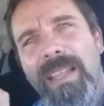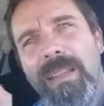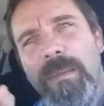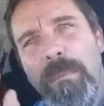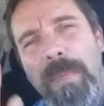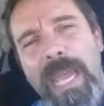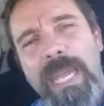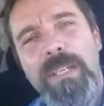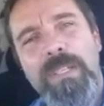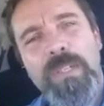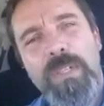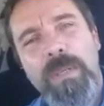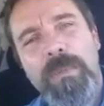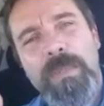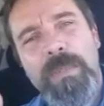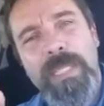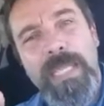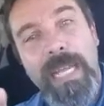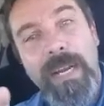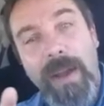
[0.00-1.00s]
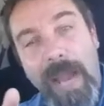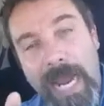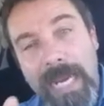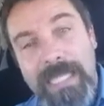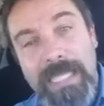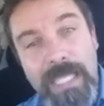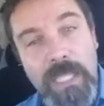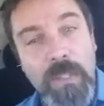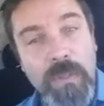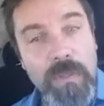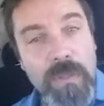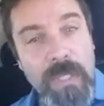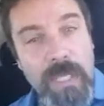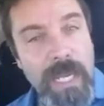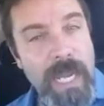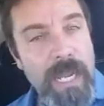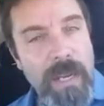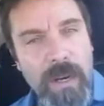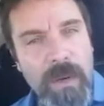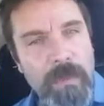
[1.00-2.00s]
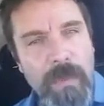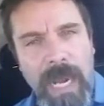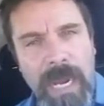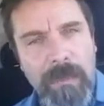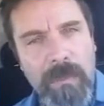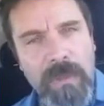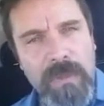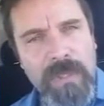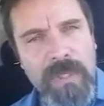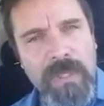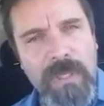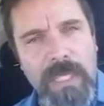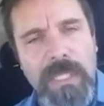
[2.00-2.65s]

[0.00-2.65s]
the manuscripts that are actually used today in our Bibles.